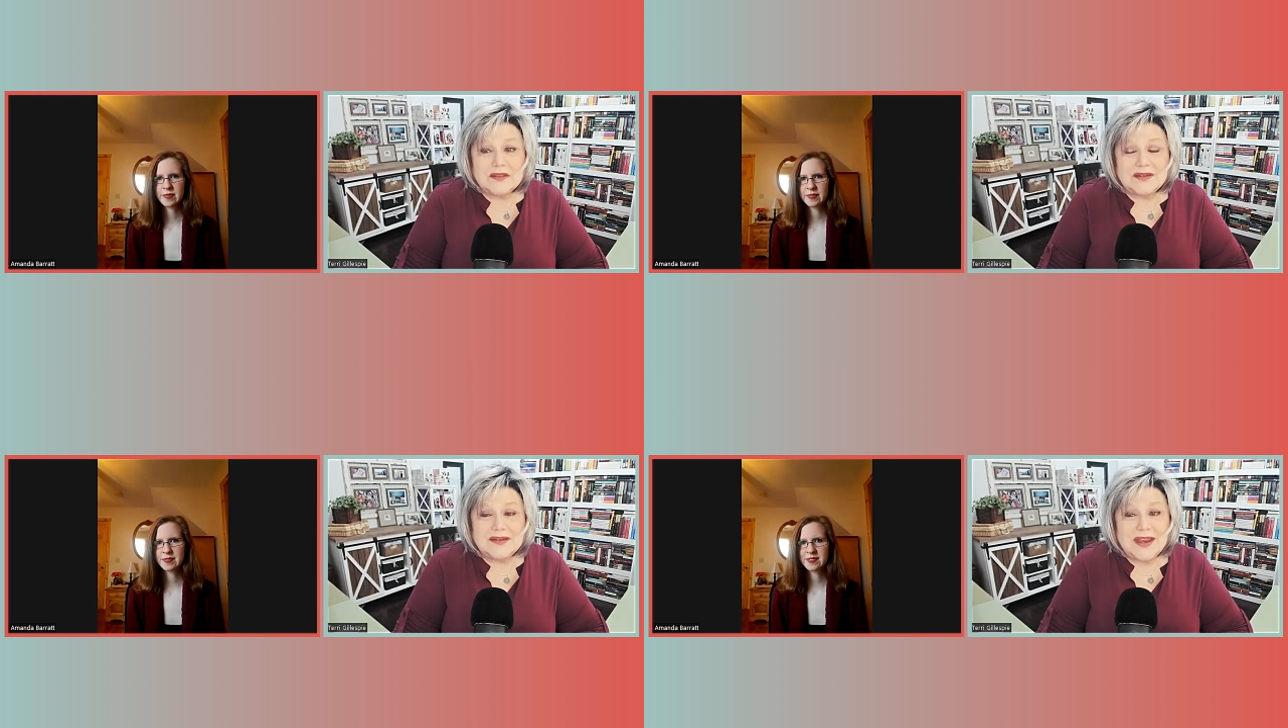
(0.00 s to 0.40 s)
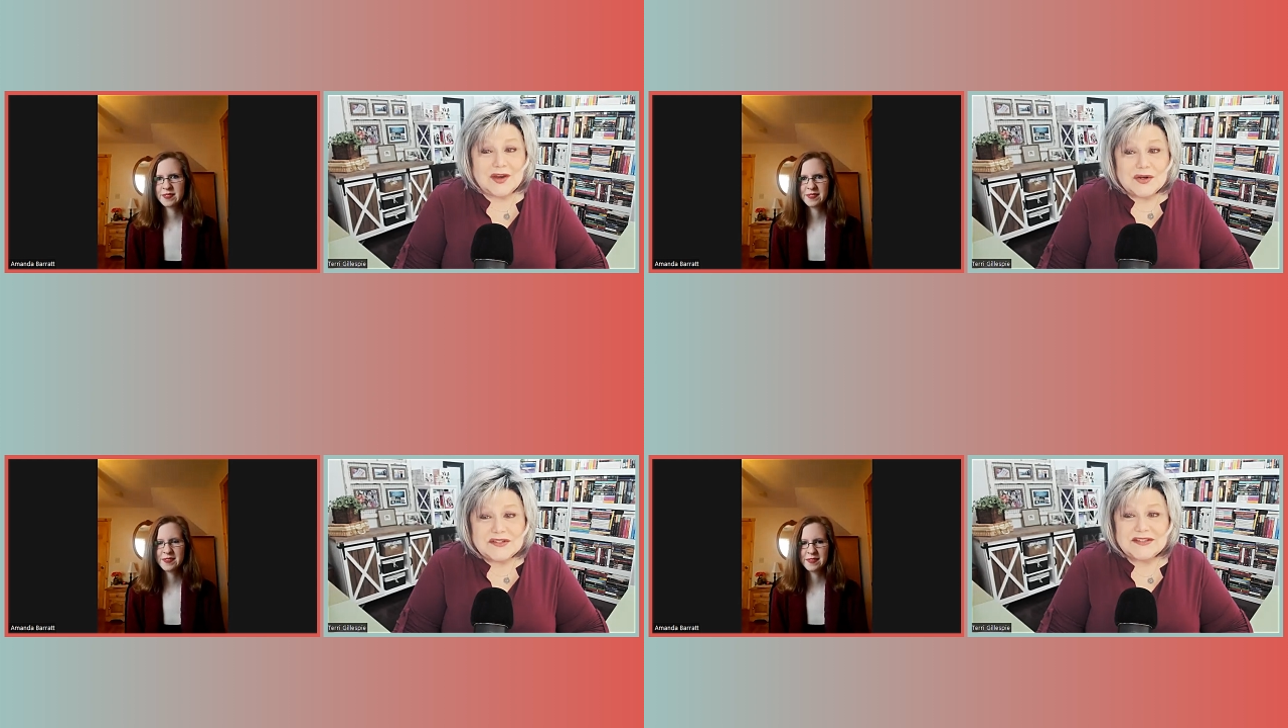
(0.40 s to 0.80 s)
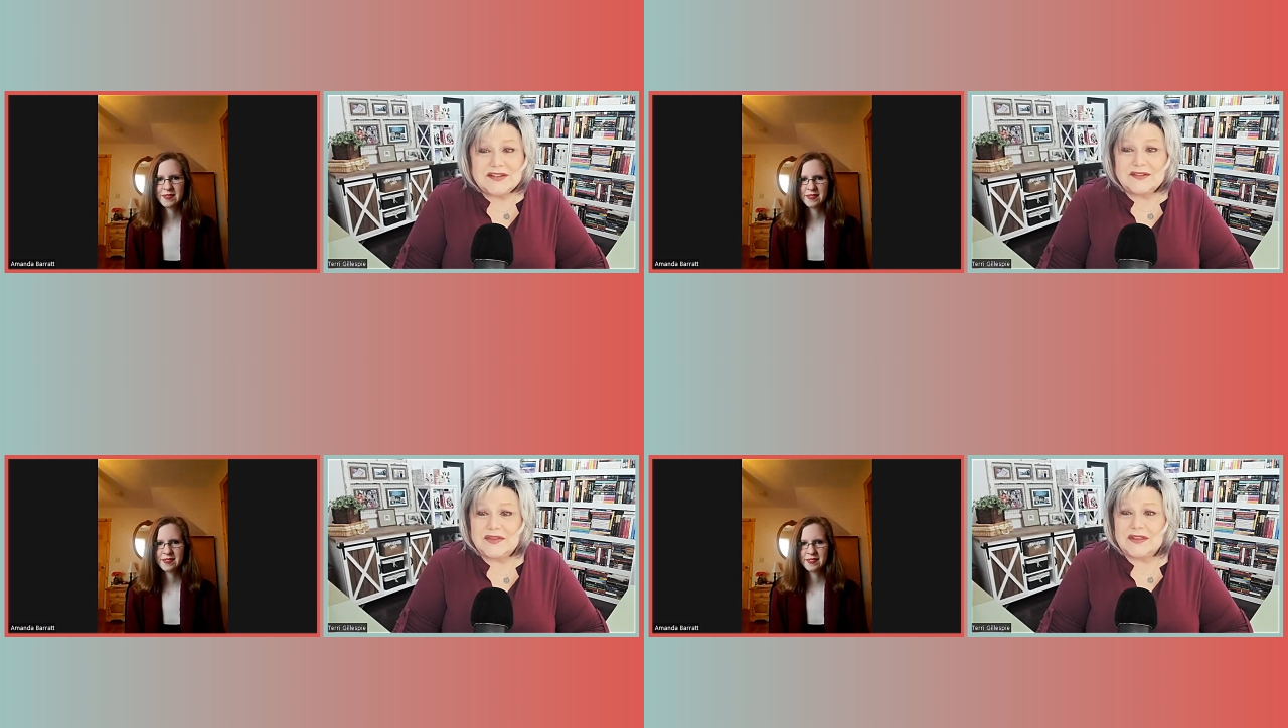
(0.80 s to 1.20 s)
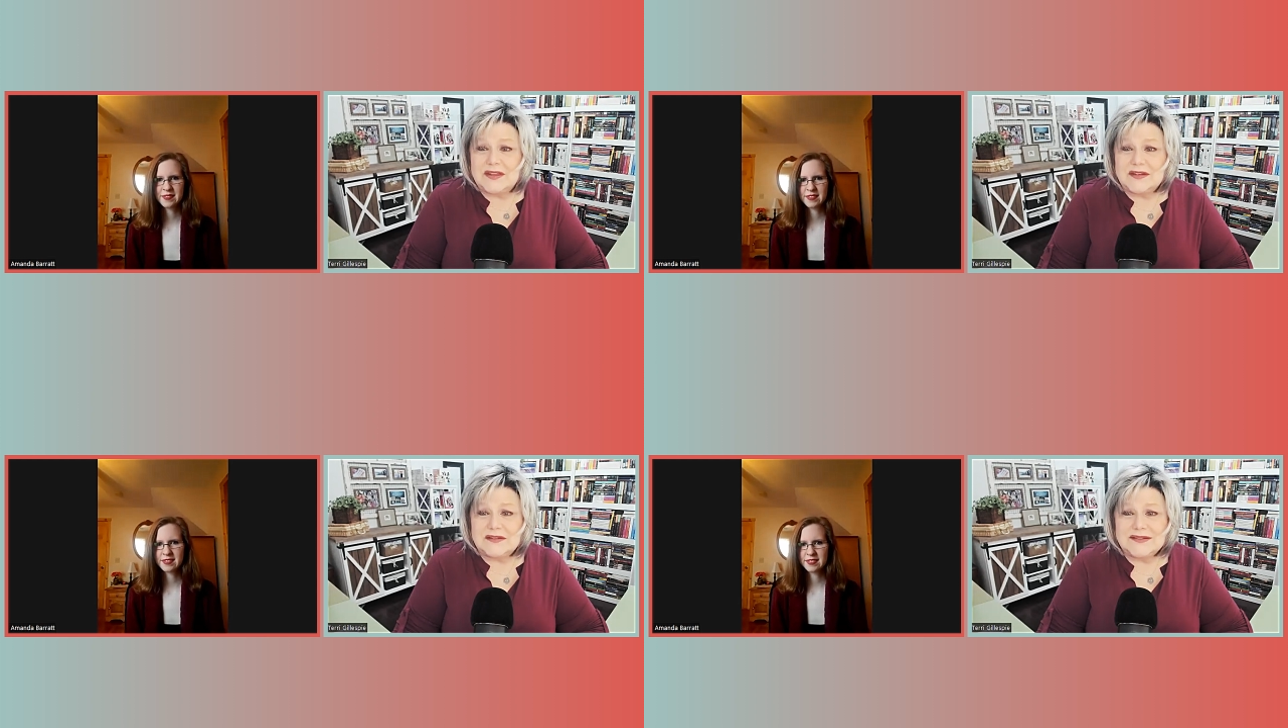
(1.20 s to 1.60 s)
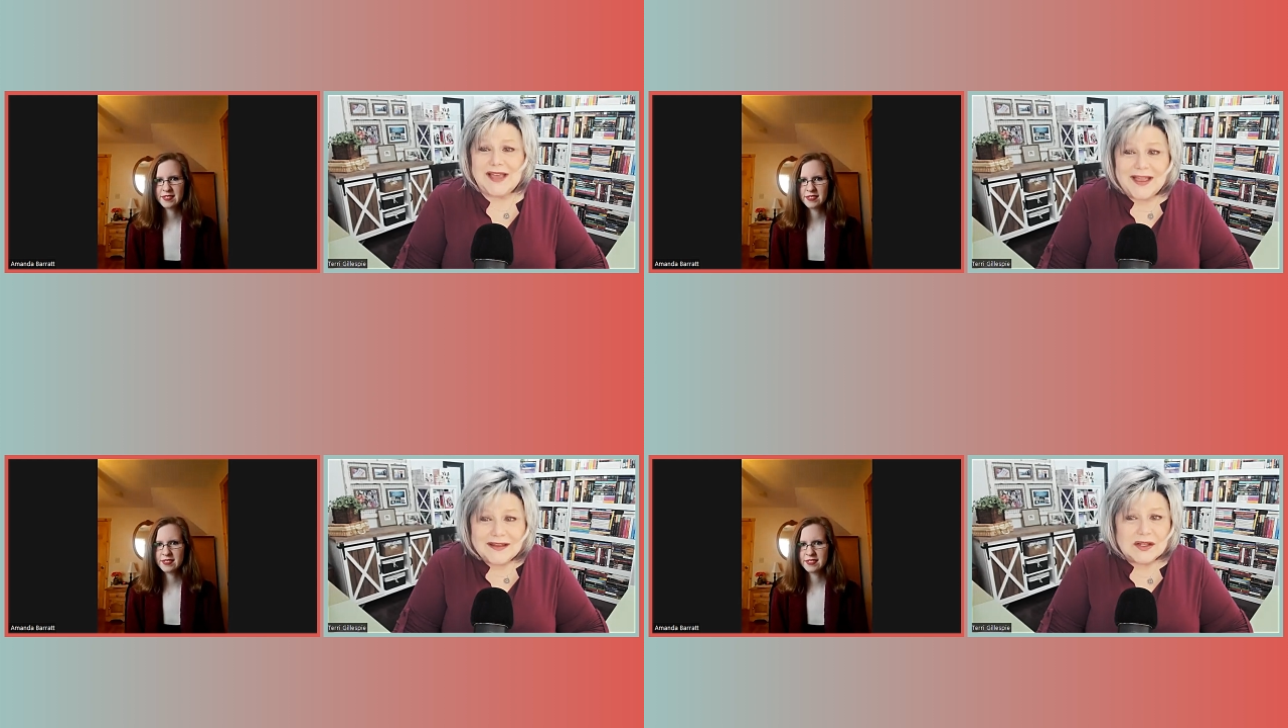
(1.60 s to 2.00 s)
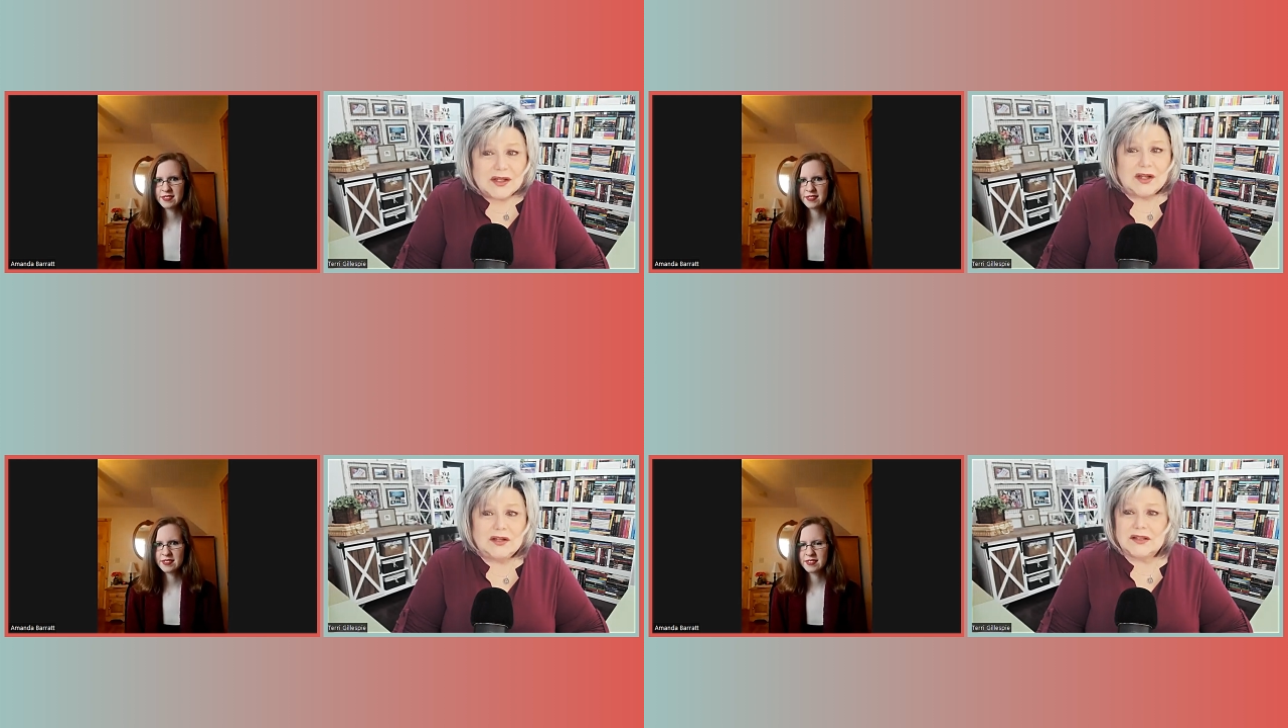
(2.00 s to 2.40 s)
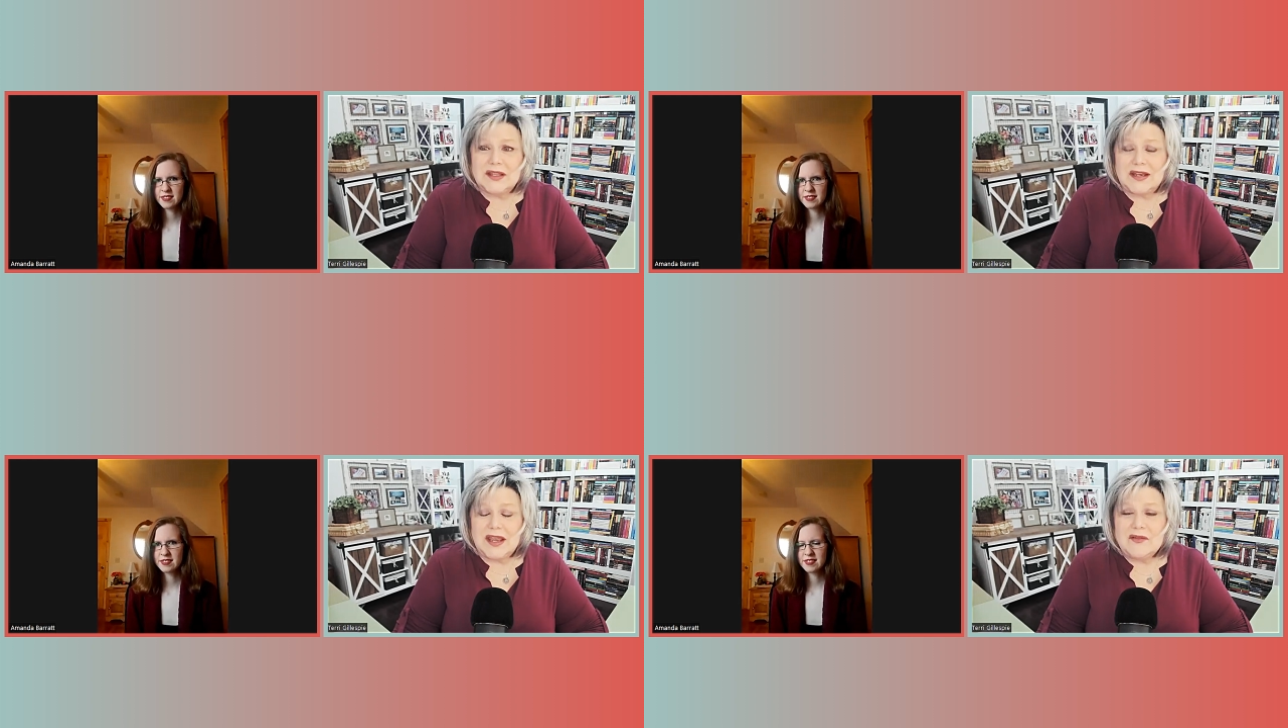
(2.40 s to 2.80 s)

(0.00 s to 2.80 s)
narrative and the dialogue and